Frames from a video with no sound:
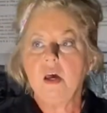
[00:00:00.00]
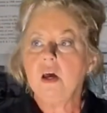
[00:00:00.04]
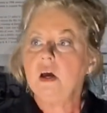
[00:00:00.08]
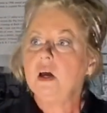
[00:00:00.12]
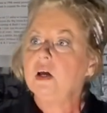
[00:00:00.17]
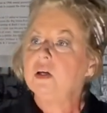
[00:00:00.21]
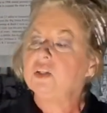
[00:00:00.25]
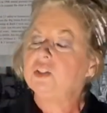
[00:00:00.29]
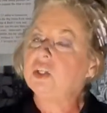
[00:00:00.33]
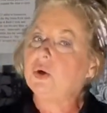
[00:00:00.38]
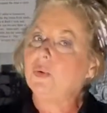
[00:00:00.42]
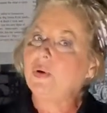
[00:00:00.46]

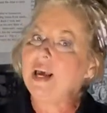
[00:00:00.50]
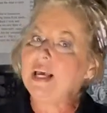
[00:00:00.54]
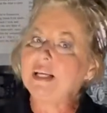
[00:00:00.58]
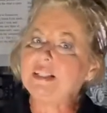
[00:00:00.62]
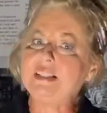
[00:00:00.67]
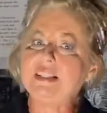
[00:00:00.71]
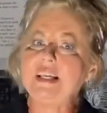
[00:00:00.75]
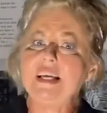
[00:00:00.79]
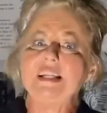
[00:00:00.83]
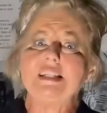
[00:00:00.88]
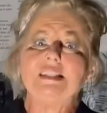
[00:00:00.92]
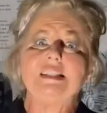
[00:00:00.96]
So he
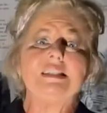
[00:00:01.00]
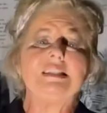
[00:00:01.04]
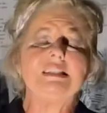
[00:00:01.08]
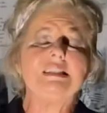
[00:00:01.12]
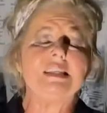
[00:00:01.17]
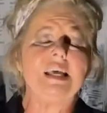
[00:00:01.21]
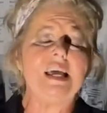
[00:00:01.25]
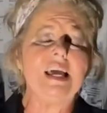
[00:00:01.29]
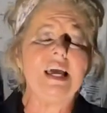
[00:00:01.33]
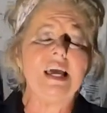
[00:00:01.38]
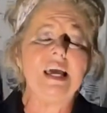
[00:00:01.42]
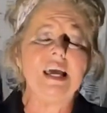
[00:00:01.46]
said,
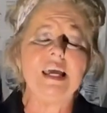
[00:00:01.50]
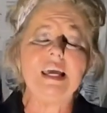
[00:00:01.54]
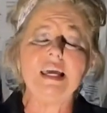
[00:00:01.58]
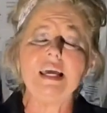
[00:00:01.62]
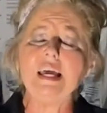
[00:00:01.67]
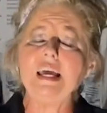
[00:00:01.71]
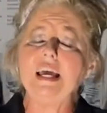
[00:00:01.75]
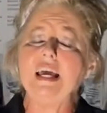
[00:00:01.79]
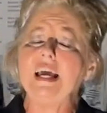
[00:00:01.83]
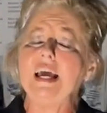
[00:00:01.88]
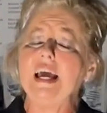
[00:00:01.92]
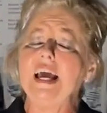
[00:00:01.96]
see,
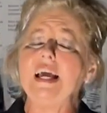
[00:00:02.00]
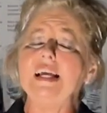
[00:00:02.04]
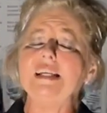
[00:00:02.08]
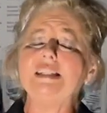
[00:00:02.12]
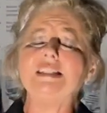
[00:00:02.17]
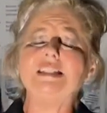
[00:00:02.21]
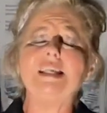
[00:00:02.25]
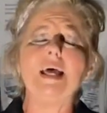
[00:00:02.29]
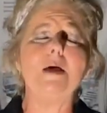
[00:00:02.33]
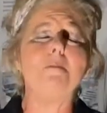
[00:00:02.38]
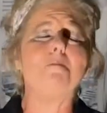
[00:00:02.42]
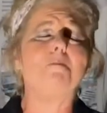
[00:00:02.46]
he
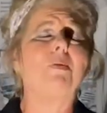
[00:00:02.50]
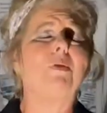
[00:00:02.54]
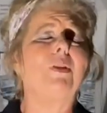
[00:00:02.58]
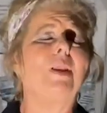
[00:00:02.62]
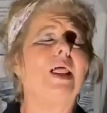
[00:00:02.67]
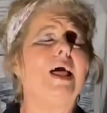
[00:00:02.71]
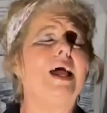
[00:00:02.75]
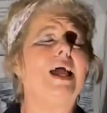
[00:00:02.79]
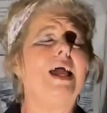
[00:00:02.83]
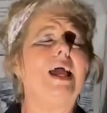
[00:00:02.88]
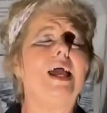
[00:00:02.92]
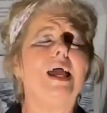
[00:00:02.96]
said,
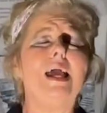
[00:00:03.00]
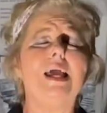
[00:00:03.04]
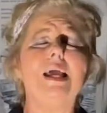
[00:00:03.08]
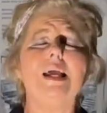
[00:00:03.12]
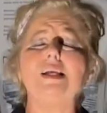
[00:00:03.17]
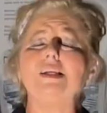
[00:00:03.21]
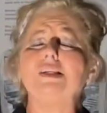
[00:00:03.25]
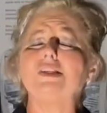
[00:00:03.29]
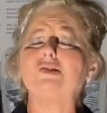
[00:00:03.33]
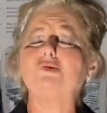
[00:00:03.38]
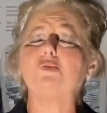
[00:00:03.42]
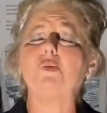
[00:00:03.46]

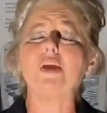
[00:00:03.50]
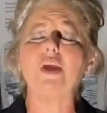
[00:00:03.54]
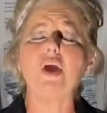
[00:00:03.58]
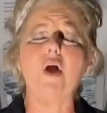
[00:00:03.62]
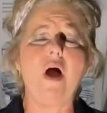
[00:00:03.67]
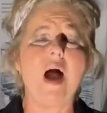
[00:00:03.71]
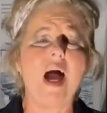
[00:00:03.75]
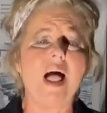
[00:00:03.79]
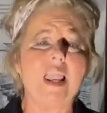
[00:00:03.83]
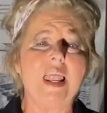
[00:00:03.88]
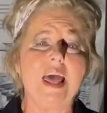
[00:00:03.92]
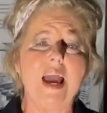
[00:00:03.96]
please, will you
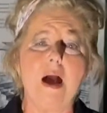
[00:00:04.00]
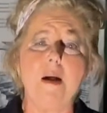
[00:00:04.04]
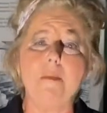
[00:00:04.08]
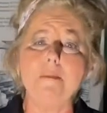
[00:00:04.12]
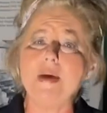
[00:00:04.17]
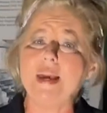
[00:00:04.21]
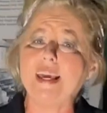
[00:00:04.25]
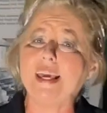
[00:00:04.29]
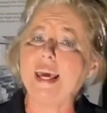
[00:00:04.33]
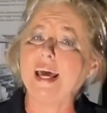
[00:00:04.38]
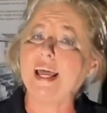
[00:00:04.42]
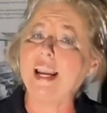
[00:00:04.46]
all help
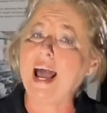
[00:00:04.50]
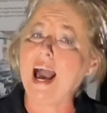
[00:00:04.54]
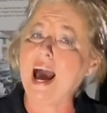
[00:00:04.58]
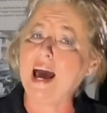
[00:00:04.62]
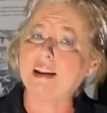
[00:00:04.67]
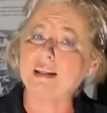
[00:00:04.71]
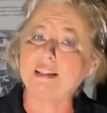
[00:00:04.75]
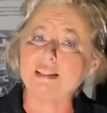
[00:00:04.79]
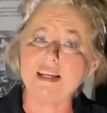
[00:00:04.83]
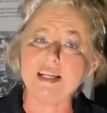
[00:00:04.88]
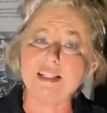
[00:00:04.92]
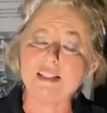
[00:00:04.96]
me get out
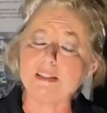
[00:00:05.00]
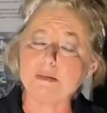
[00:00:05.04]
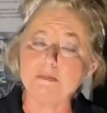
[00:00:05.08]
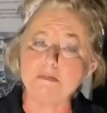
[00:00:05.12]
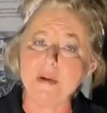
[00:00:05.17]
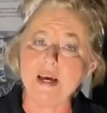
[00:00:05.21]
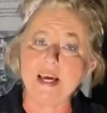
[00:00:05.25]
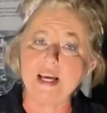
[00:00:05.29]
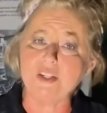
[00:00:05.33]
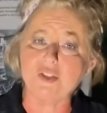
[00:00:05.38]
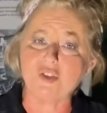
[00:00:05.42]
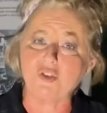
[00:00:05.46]
of this
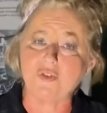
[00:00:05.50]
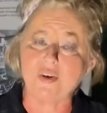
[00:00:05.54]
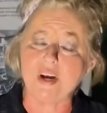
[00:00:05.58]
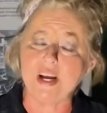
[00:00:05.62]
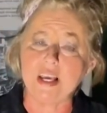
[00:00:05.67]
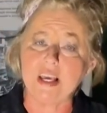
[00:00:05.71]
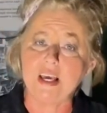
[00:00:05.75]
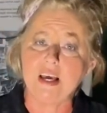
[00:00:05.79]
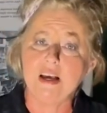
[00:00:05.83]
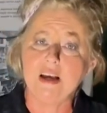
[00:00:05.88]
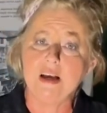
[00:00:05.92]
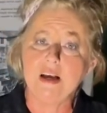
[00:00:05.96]
misery?